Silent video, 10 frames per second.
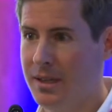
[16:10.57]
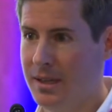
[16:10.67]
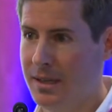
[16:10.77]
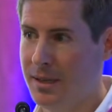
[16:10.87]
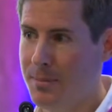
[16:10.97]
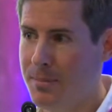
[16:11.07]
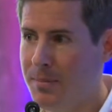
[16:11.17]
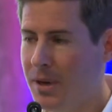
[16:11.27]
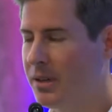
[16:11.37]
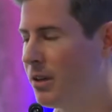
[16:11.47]
I
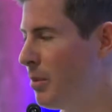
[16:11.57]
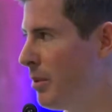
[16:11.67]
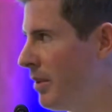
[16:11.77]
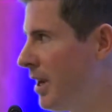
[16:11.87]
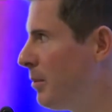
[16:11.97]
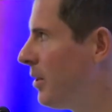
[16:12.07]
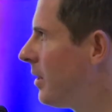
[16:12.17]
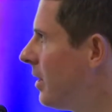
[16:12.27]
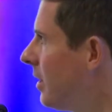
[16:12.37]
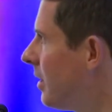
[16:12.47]
can't remember the name of
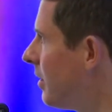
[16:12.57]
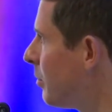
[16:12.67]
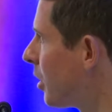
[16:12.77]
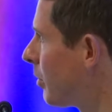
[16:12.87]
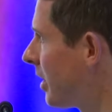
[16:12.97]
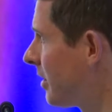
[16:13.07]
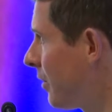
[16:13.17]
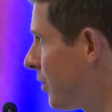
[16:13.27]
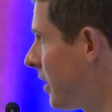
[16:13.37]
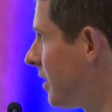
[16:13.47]
the programmatic
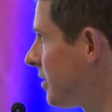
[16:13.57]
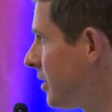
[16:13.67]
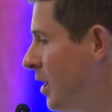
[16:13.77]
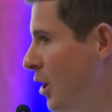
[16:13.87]
advertiser,